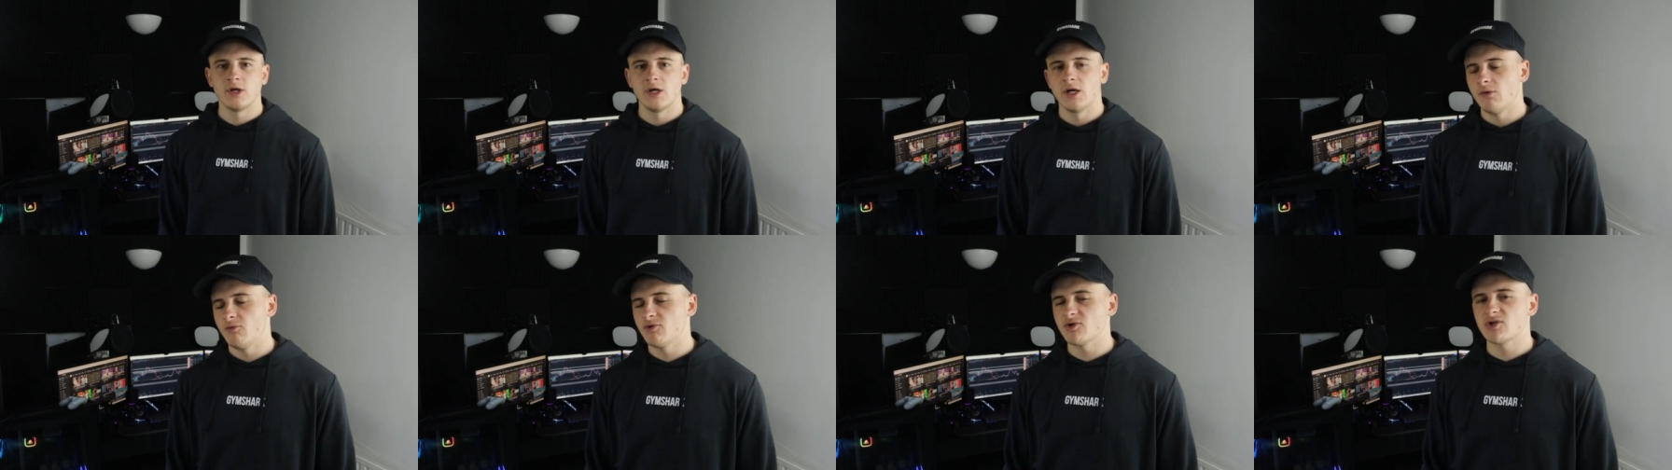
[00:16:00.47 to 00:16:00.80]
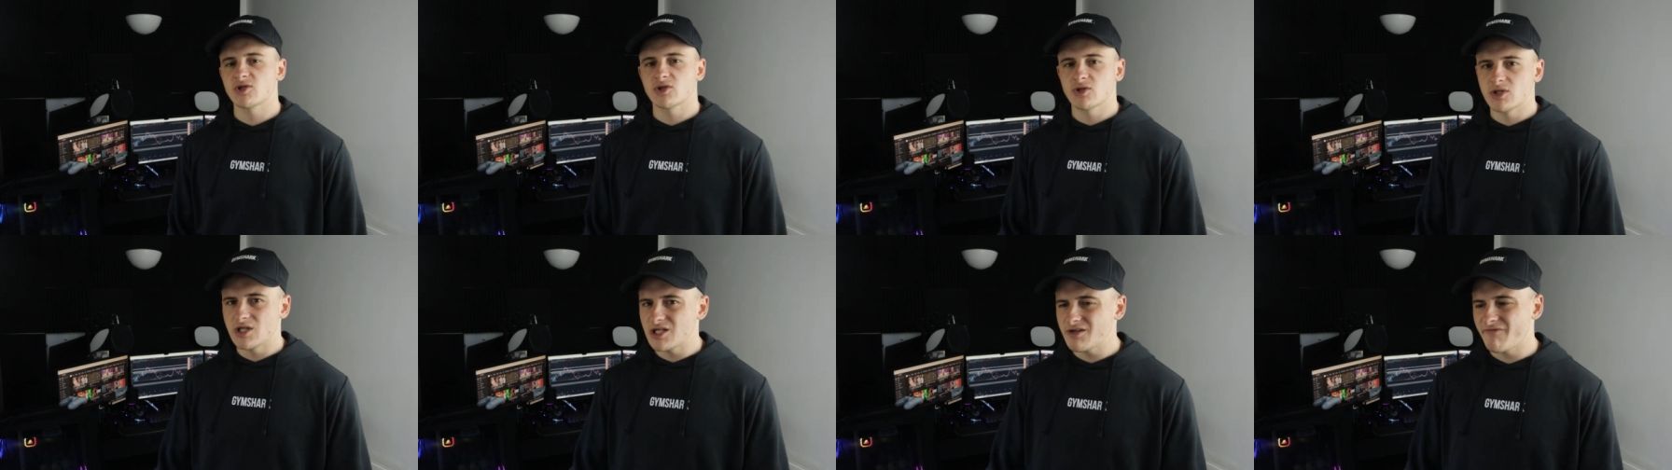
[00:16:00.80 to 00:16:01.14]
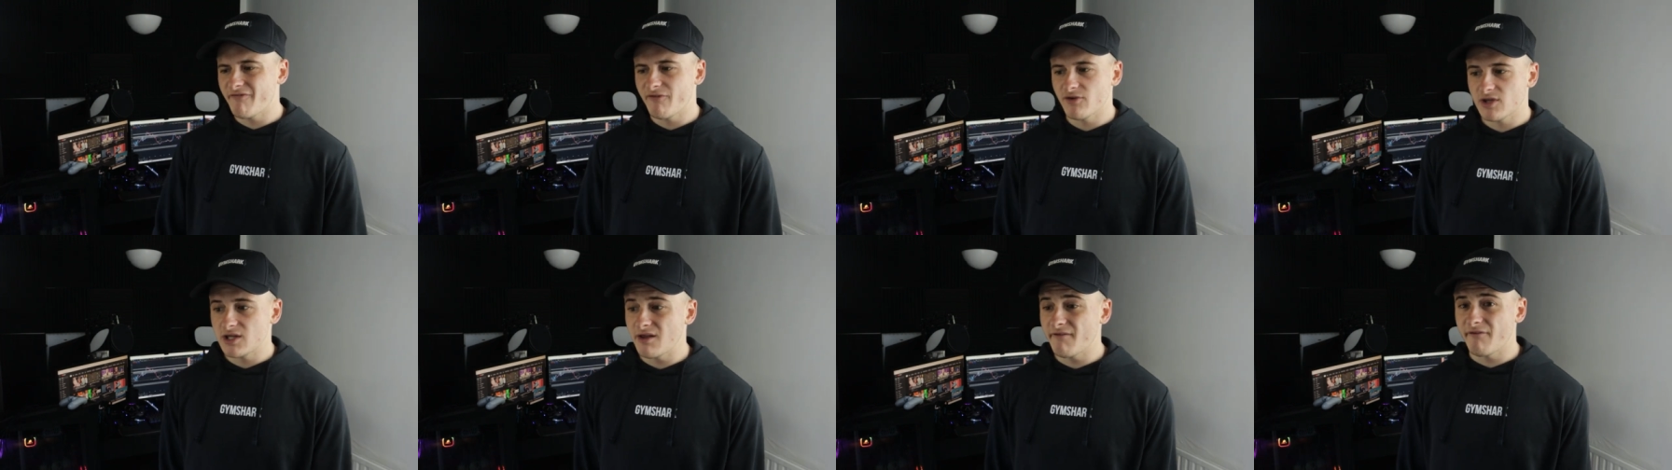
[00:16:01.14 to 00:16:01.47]
It was diff
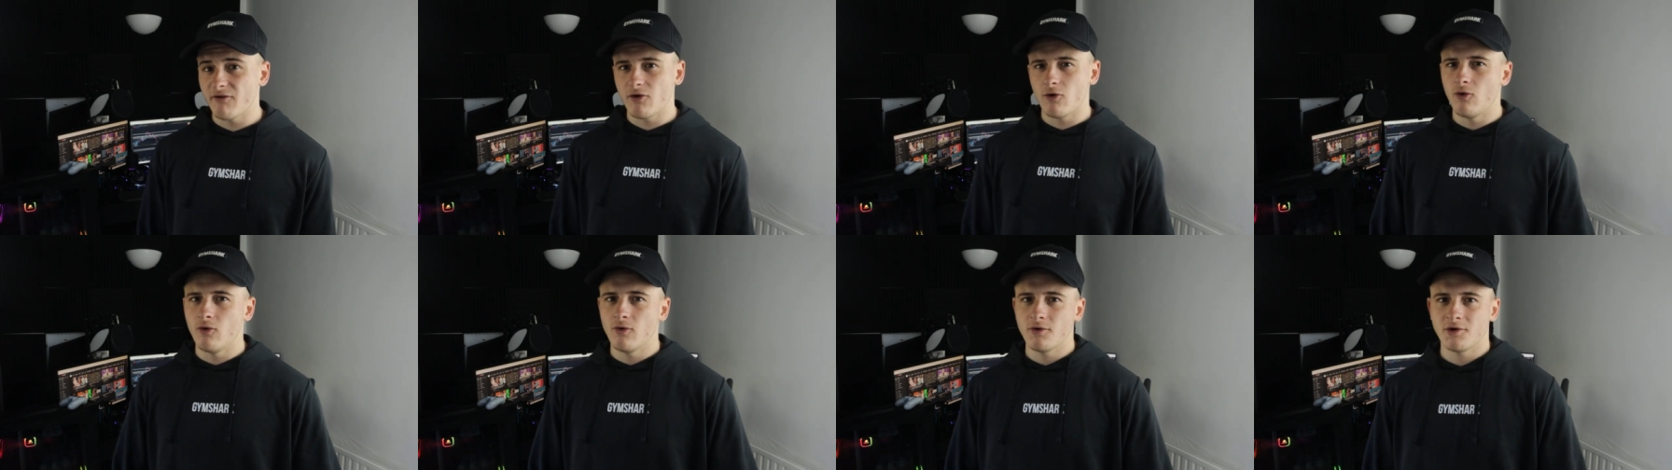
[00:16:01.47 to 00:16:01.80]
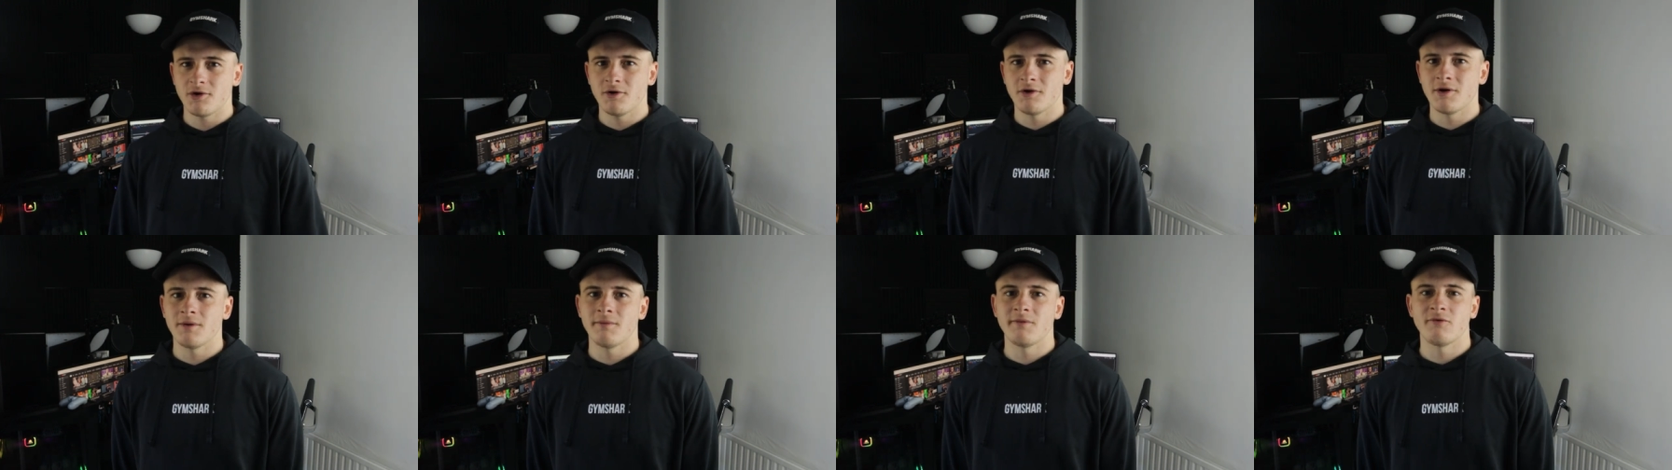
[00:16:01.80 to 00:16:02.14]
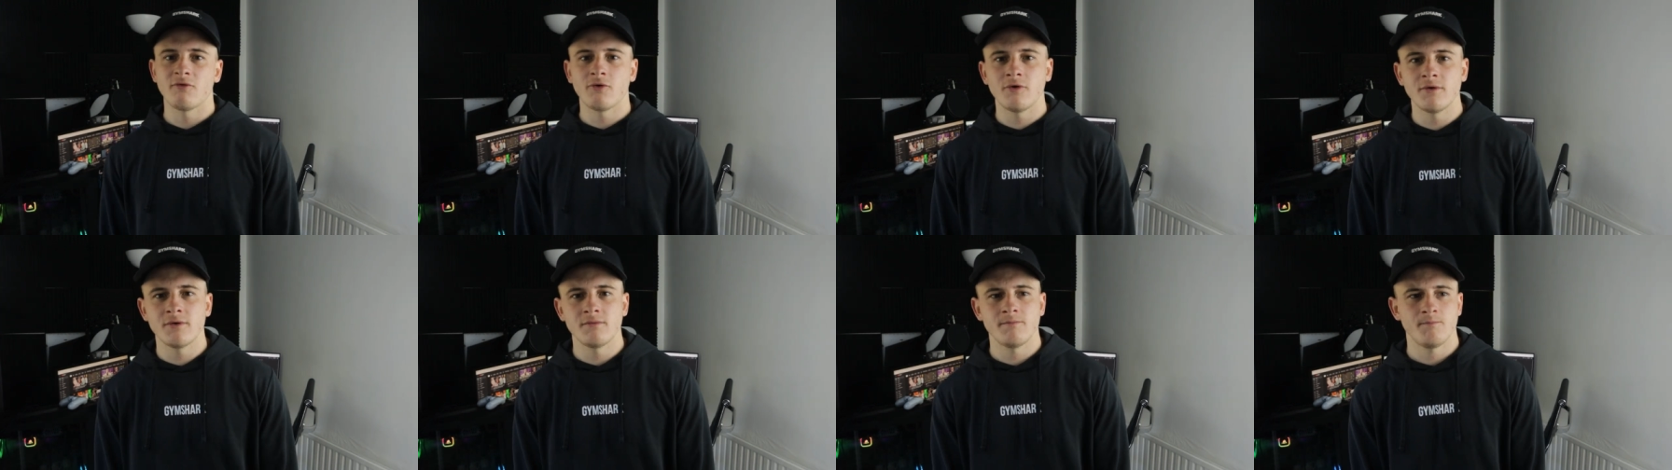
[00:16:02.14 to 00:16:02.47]
difficult, don't get me
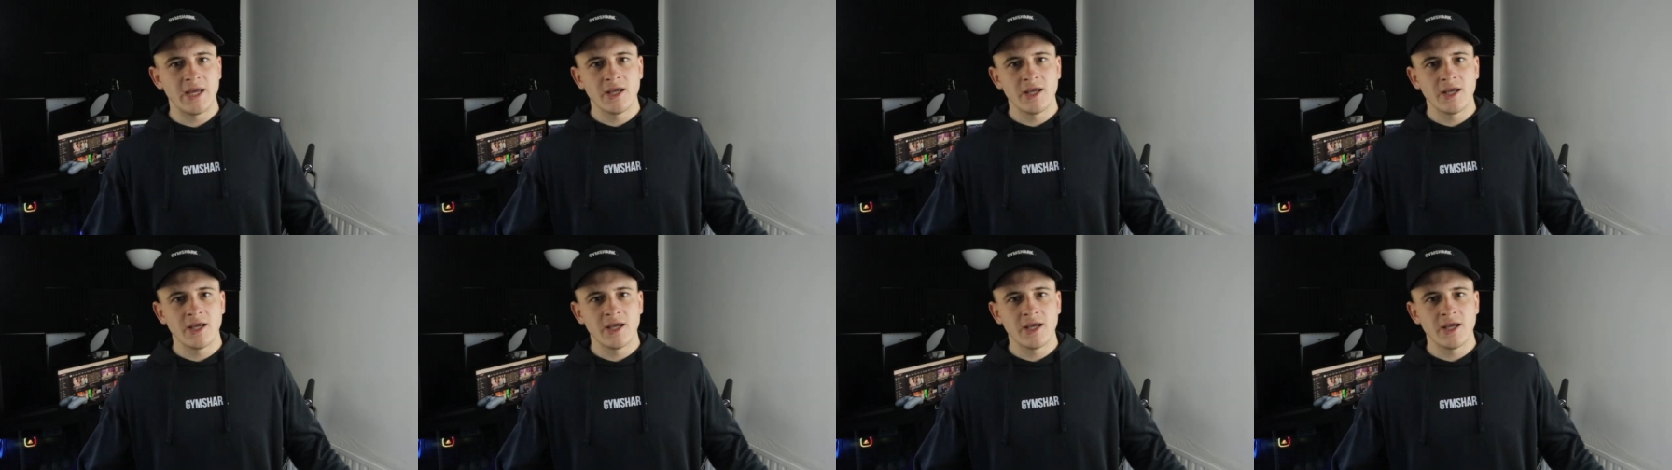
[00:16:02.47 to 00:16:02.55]
wrong.